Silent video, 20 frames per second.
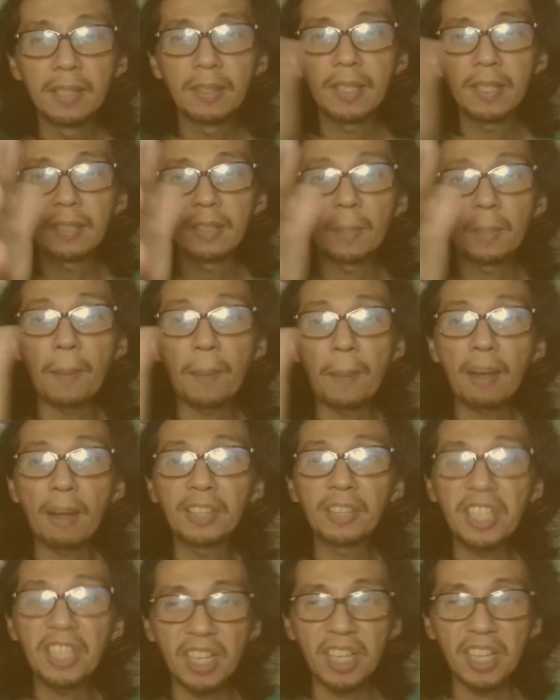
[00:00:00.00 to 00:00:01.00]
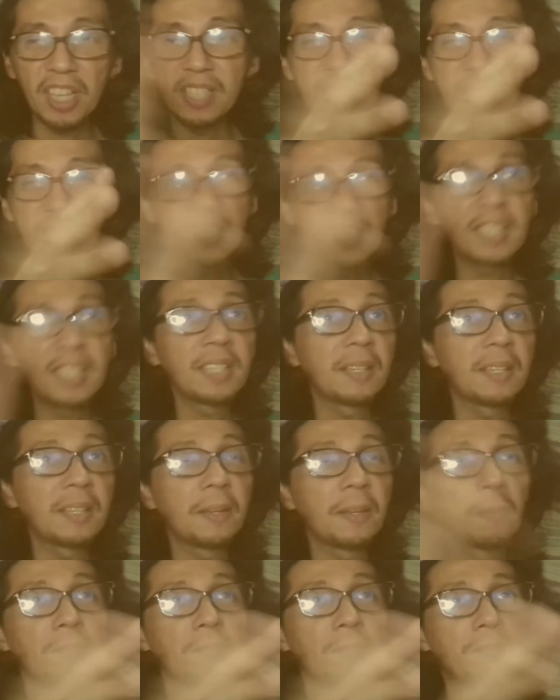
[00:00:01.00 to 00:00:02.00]
The Paradisians,
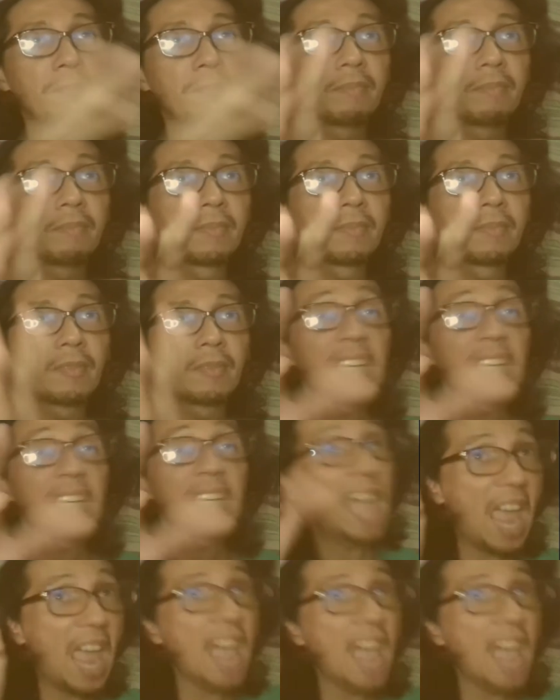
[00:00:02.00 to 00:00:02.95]
the